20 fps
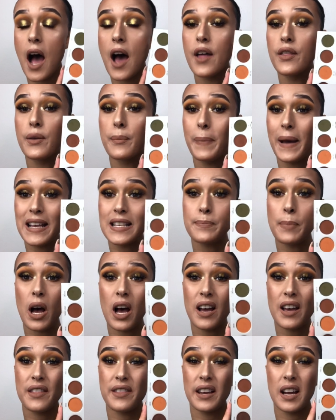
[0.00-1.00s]
The best
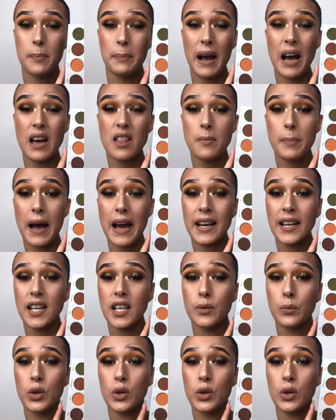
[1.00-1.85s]
part thing about the palette,